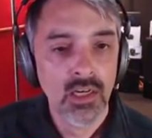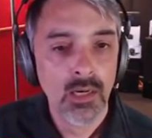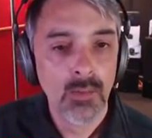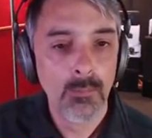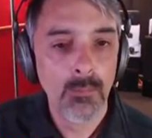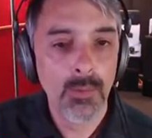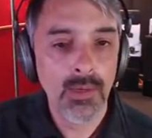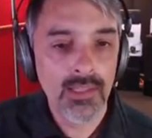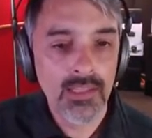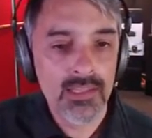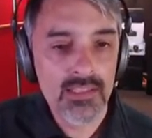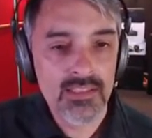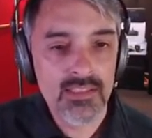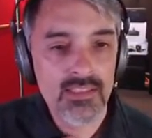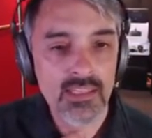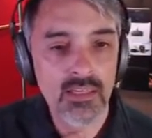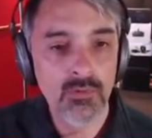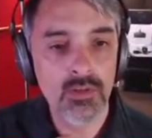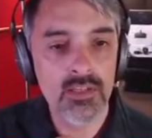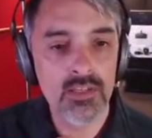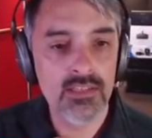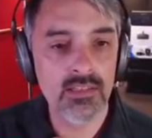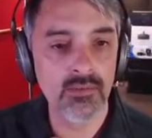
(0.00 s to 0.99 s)
But let's see
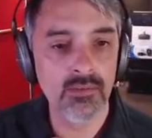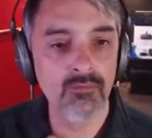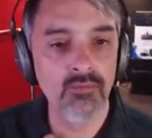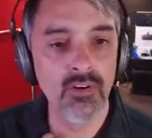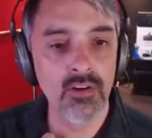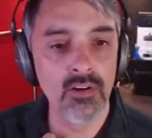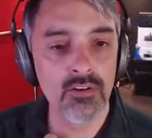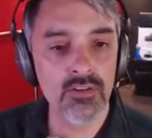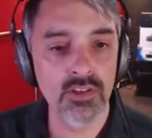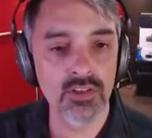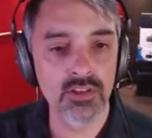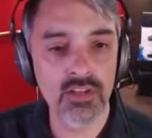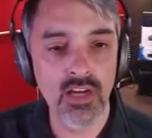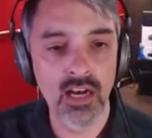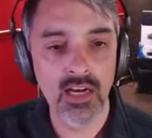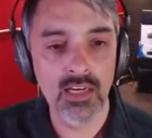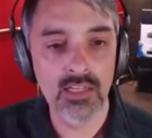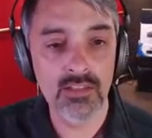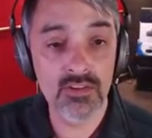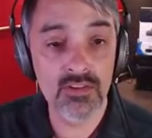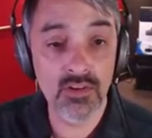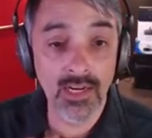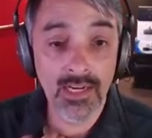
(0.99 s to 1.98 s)
what some folks are
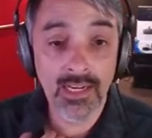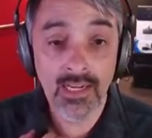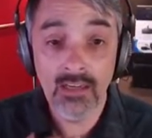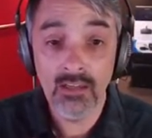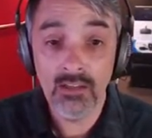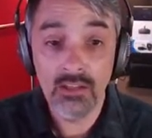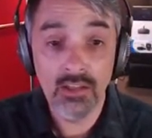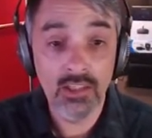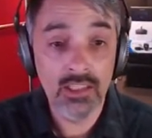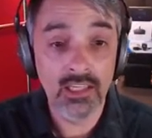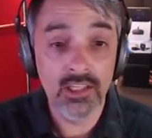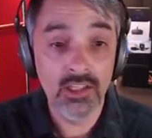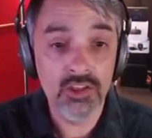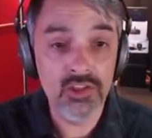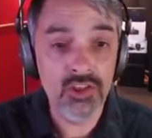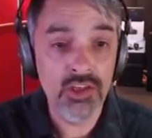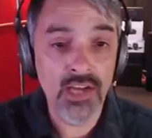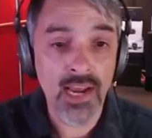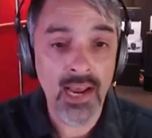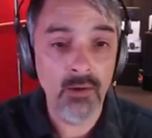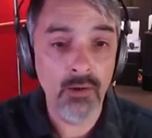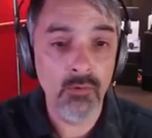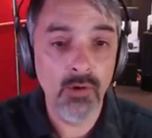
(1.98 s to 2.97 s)
talking. So I got to look at
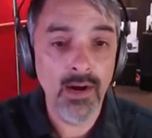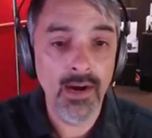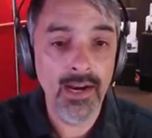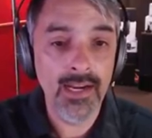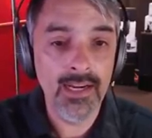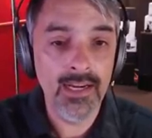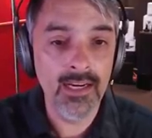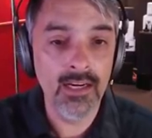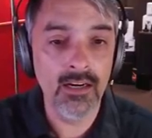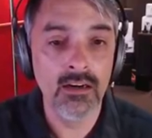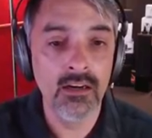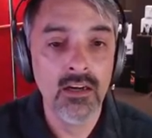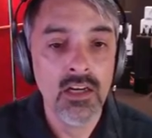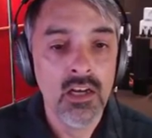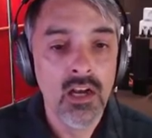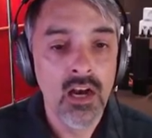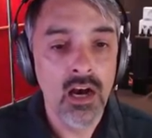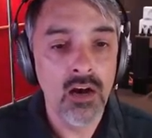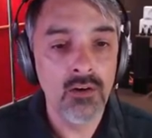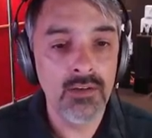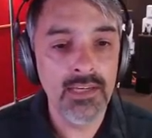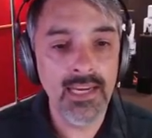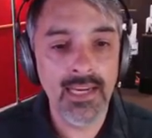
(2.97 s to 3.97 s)
chat right here.
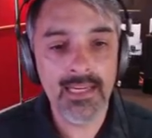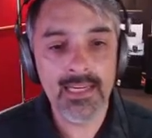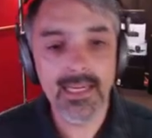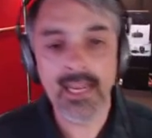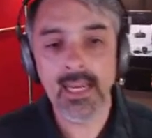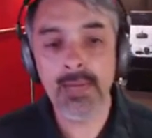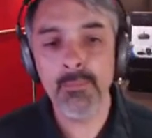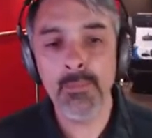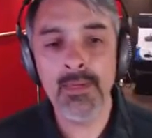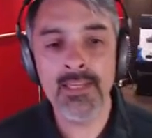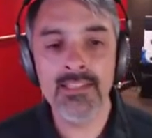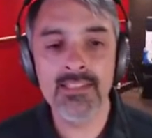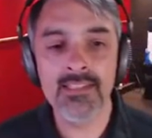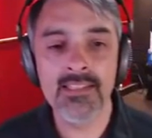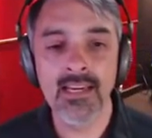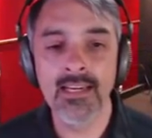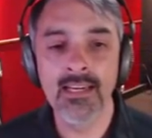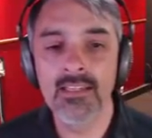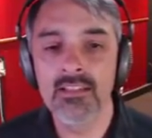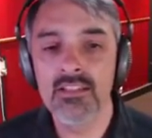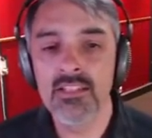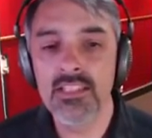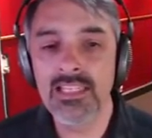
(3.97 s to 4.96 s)
Okay, Gaming
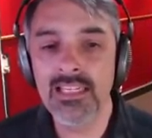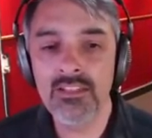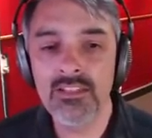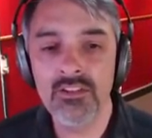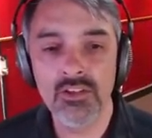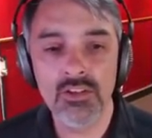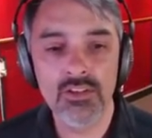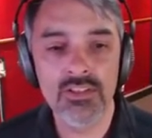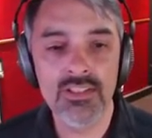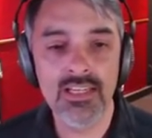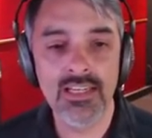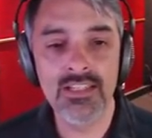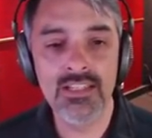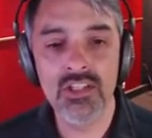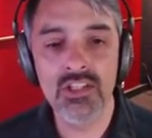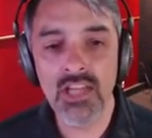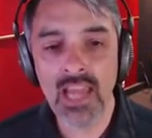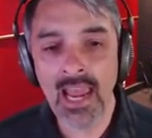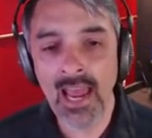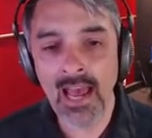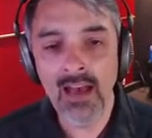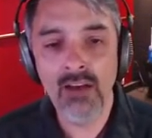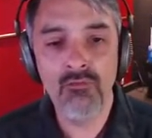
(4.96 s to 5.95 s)
Science Teacher says,
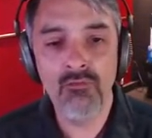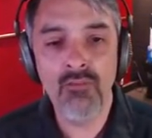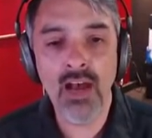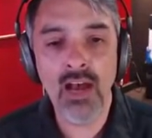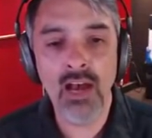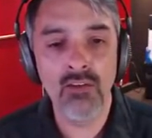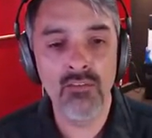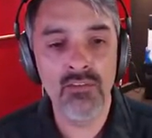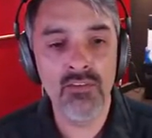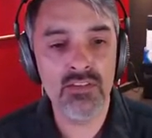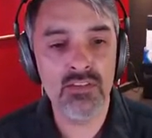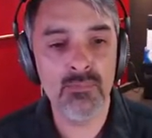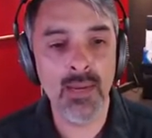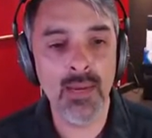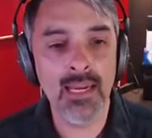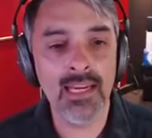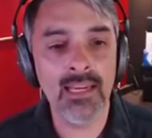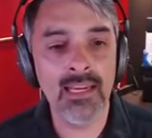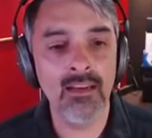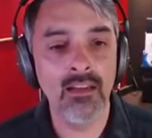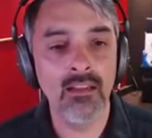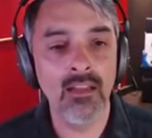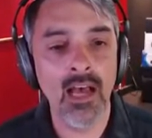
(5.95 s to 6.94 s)
yeah, Valve is
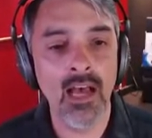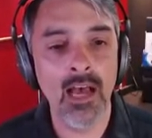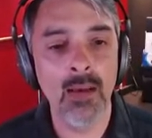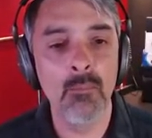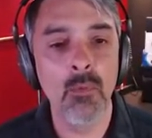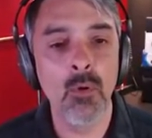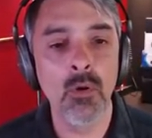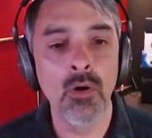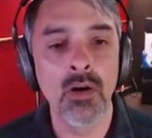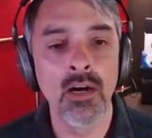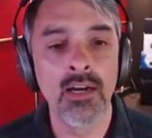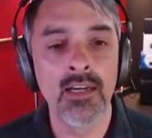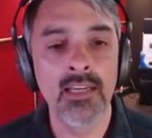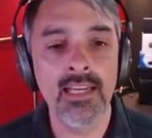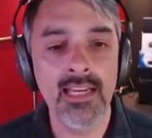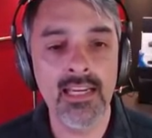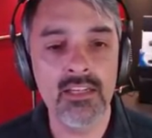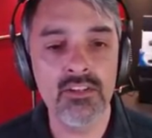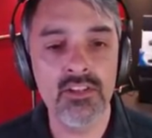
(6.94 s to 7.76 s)
making a lot more in each